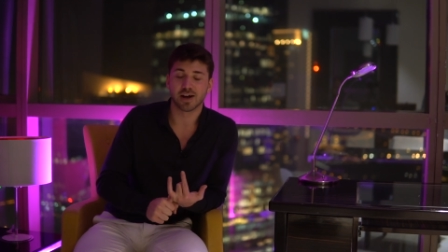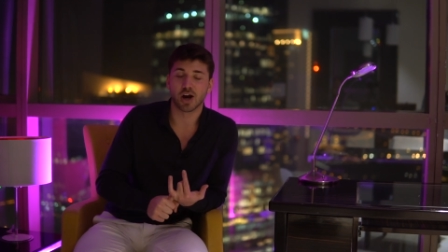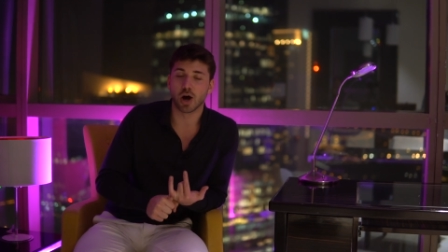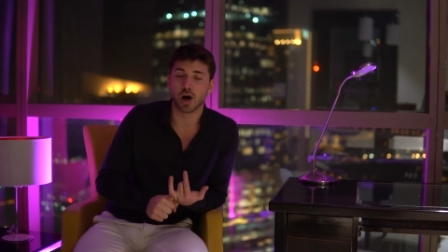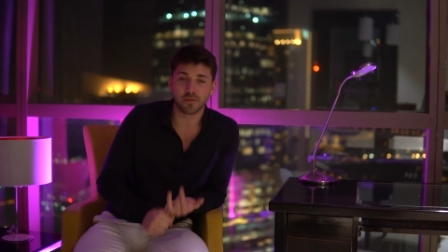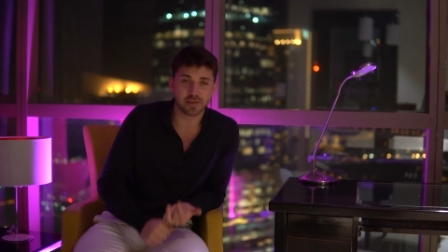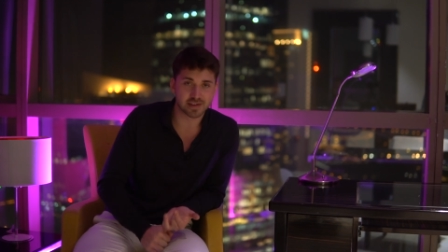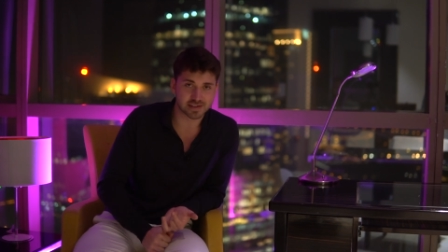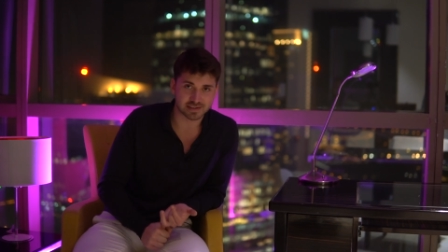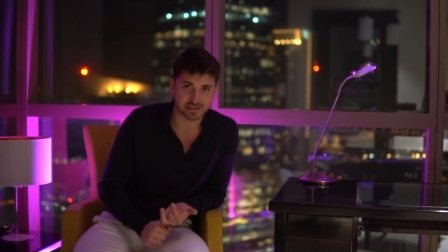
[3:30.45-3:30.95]

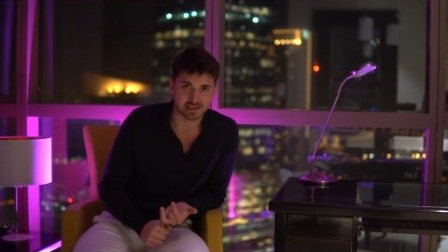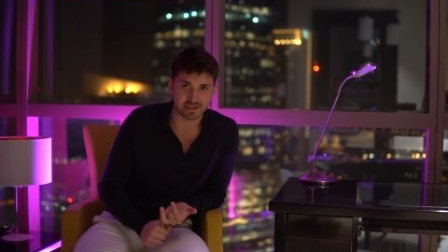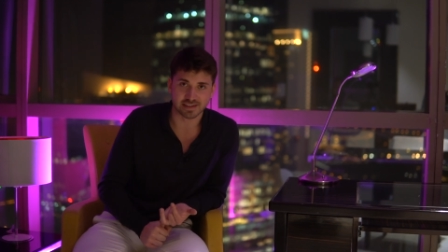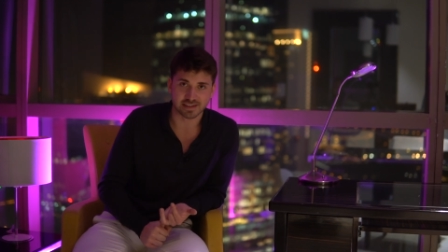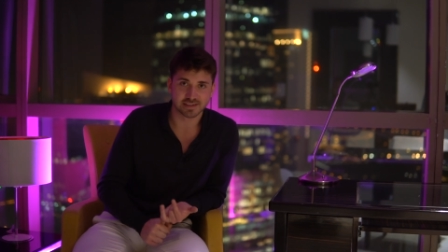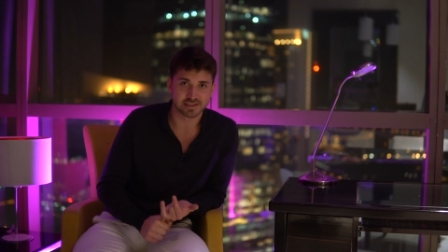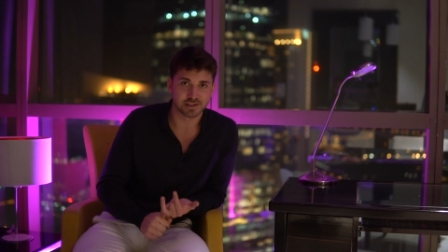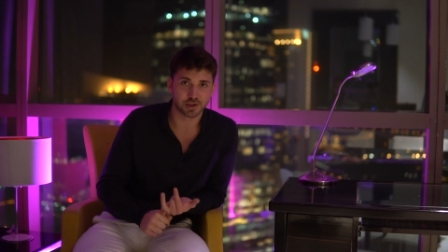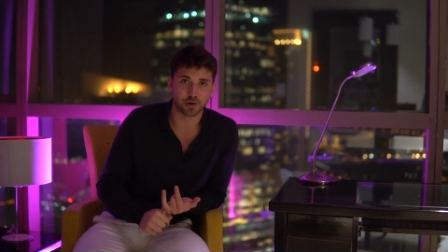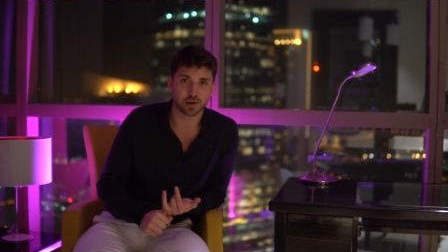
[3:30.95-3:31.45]
obviously
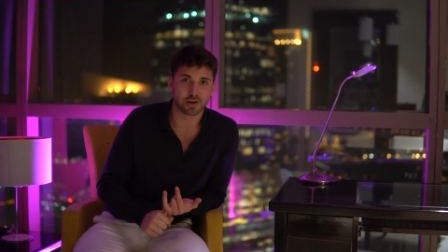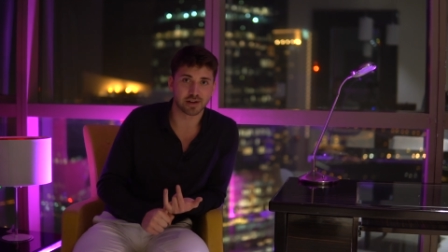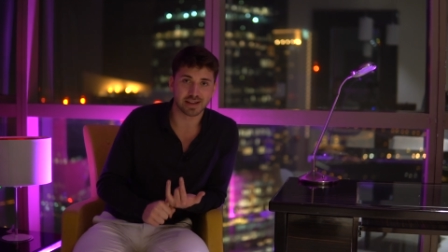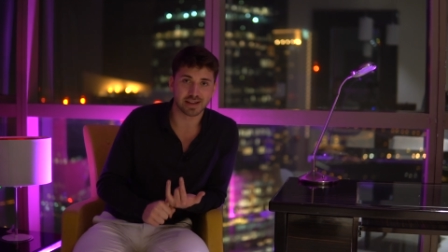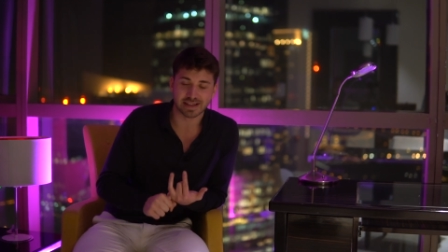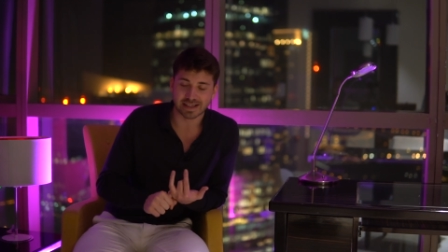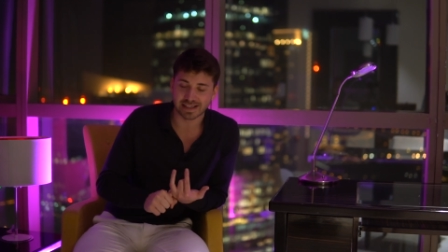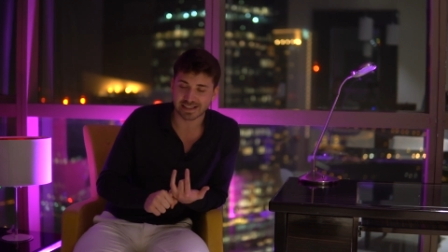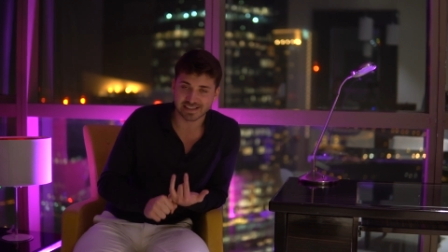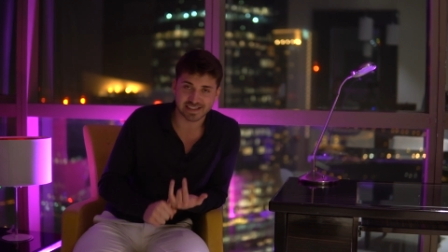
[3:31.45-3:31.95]
they're
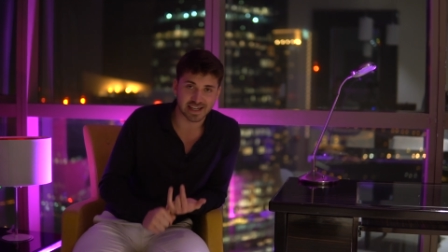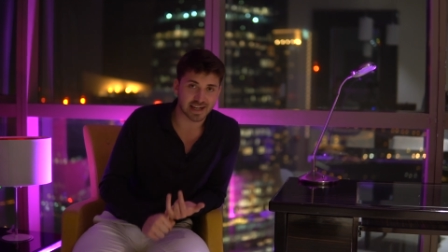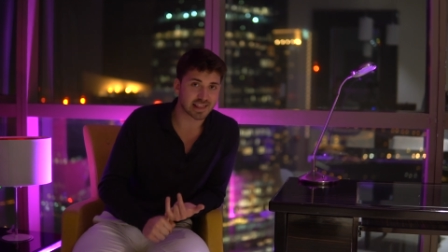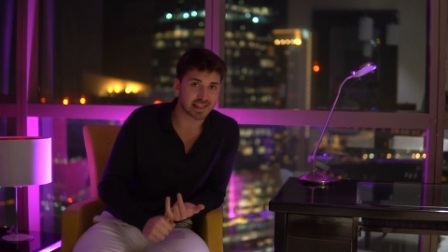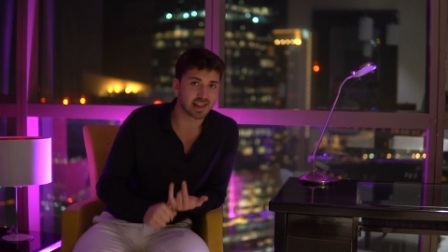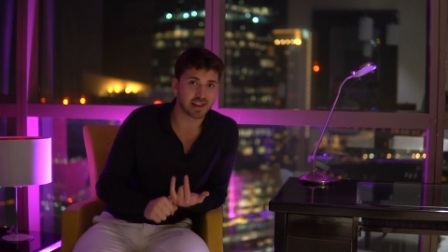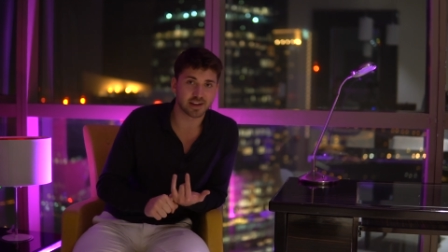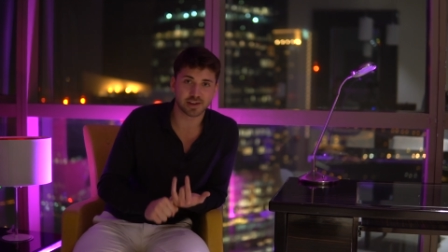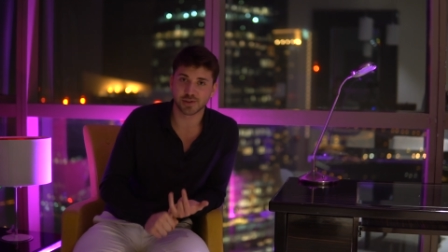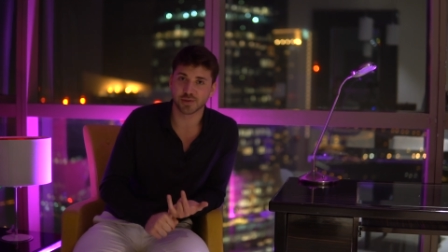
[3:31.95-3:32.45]

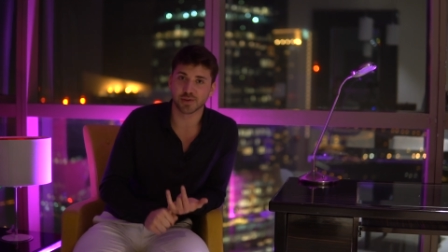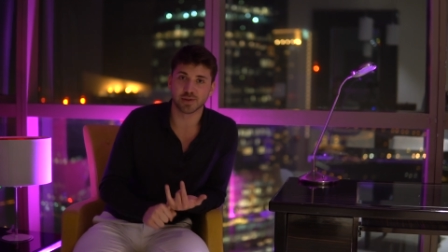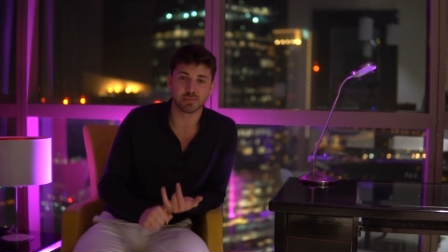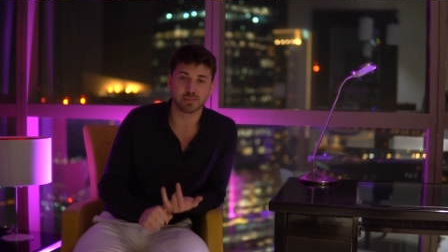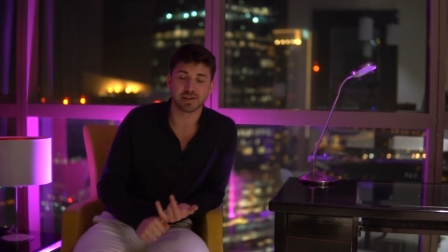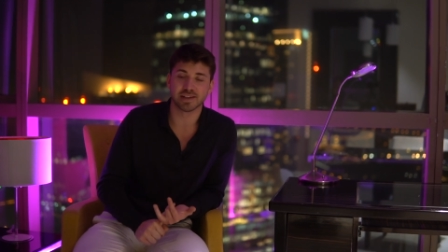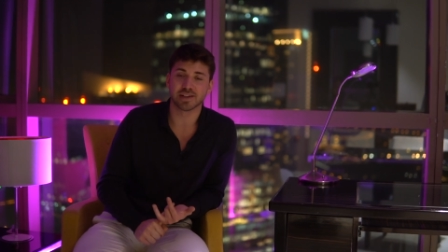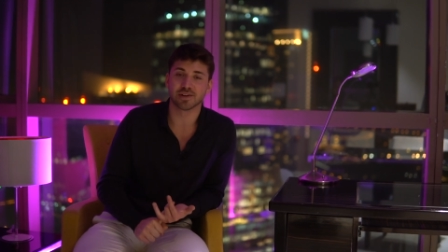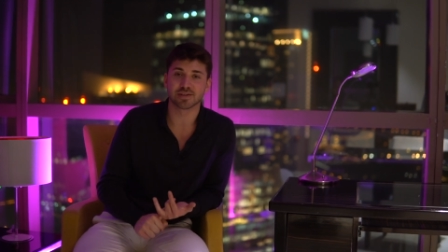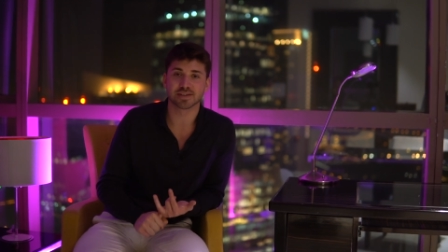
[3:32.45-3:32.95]
exactly like you and
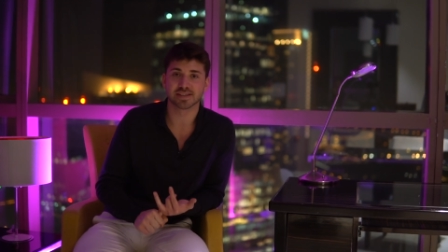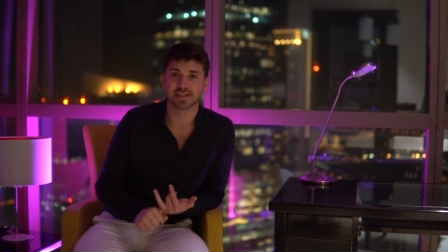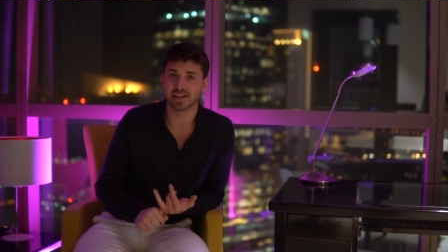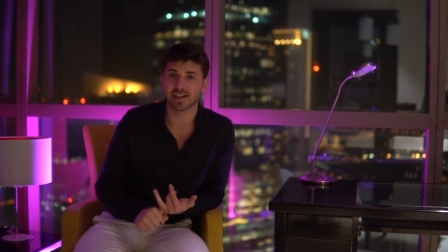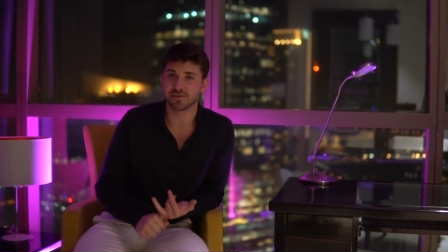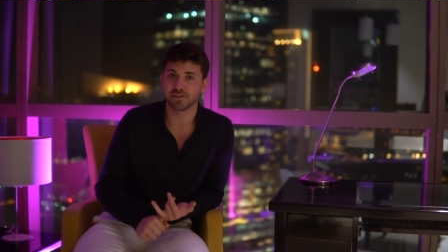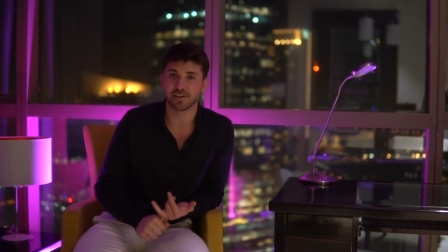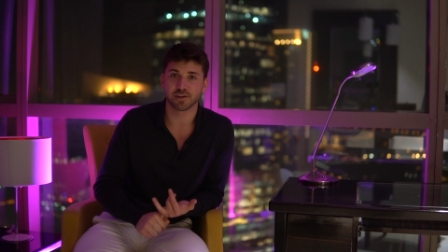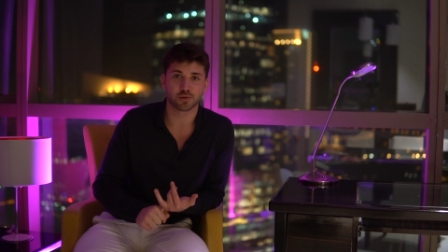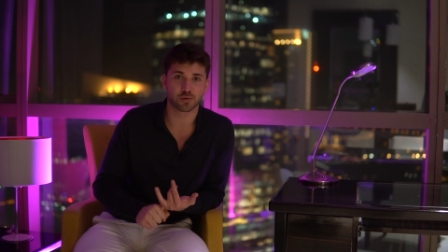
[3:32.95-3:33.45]
me there's
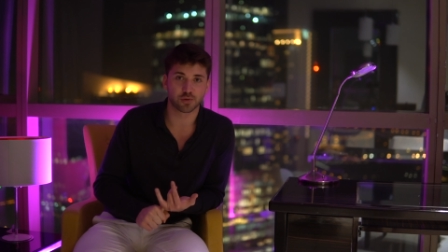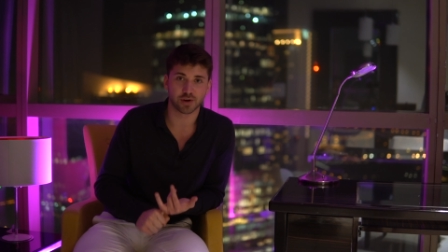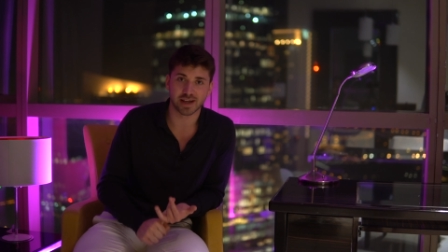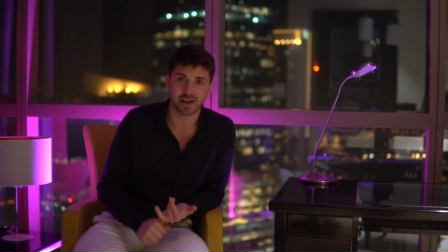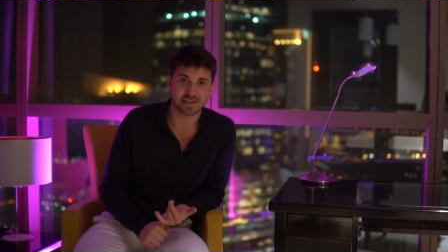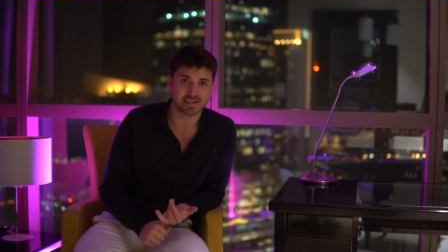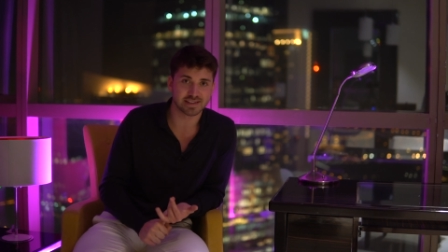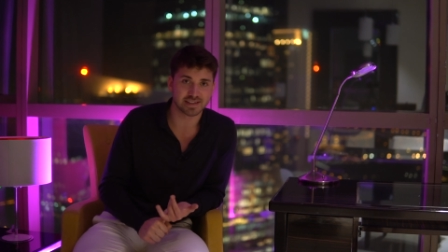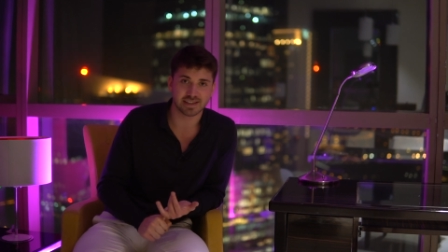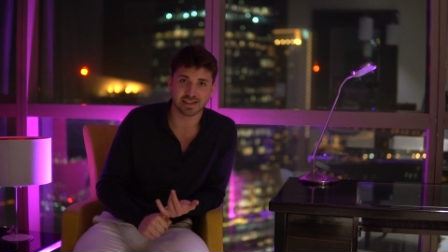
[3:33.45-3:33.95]
nothing
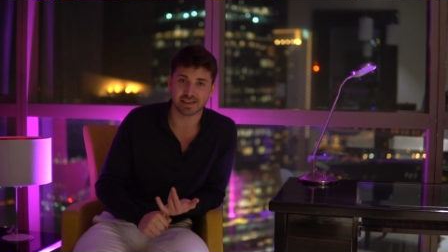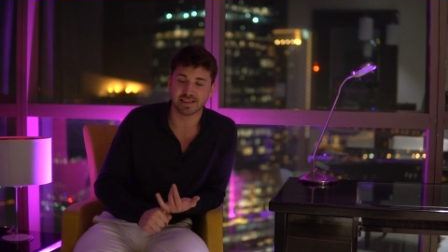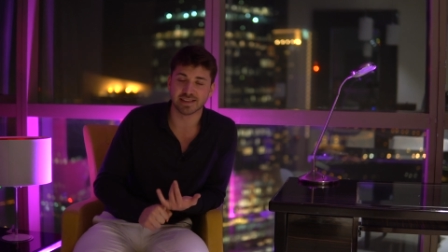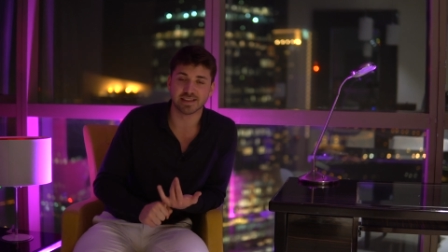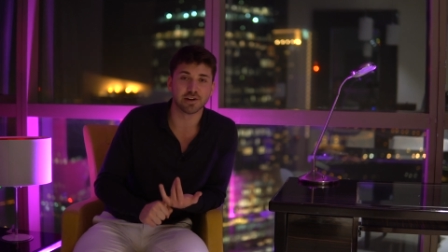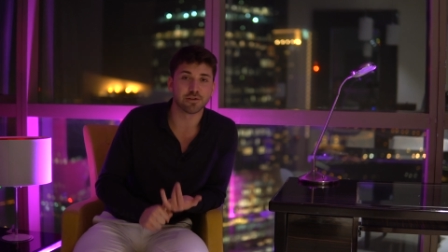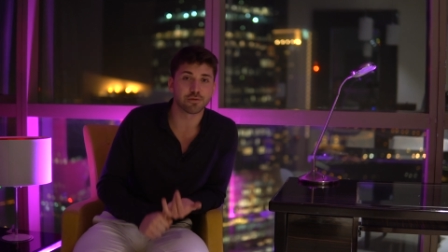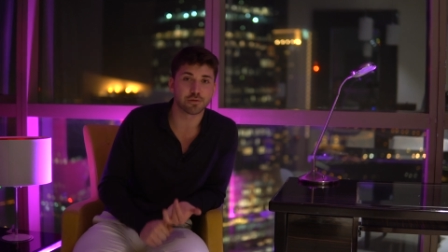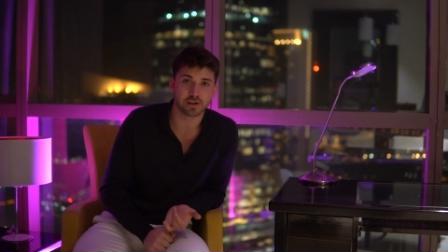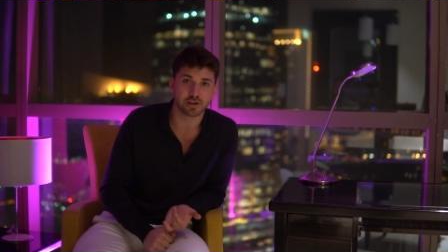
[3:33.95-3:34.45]
crazy
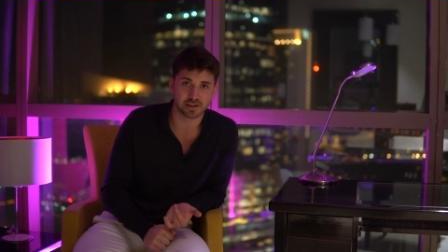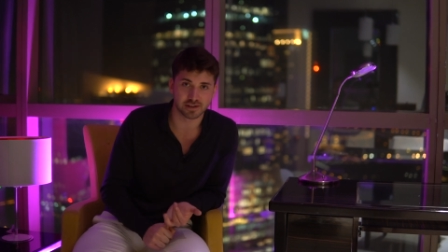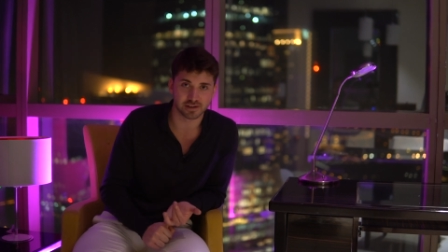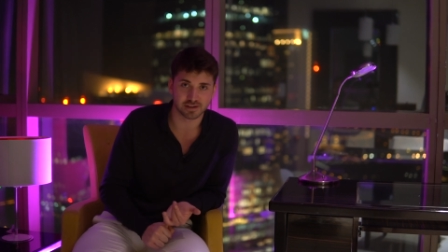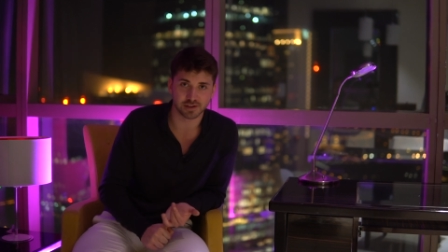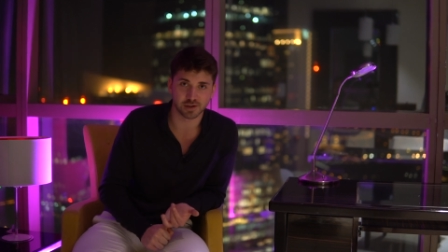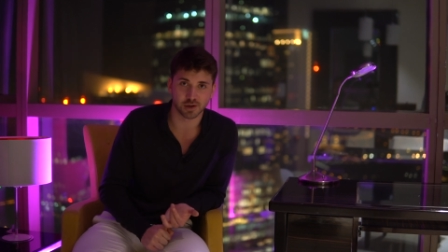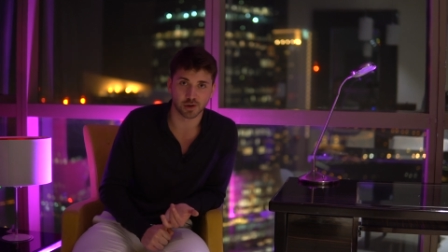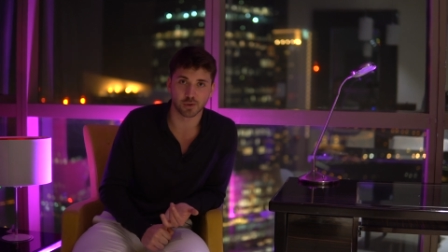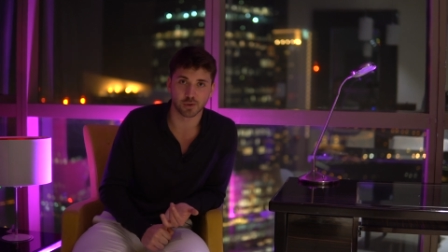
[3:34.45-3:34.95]
different
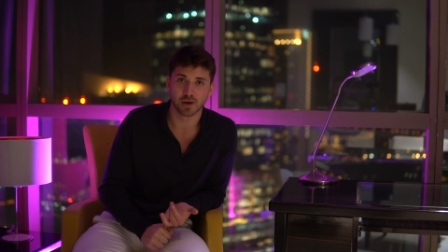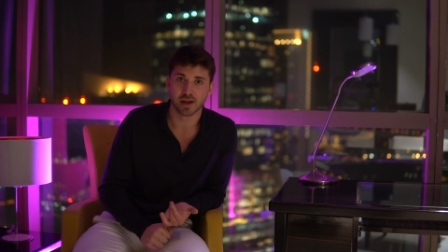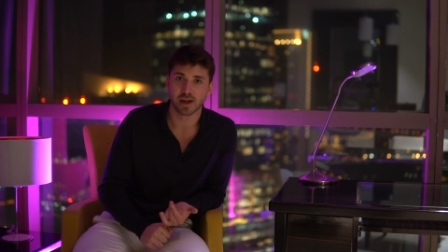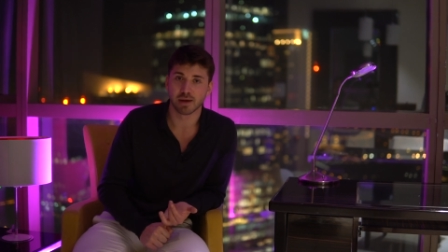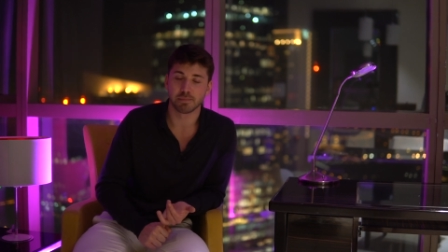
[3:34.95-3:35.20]
you know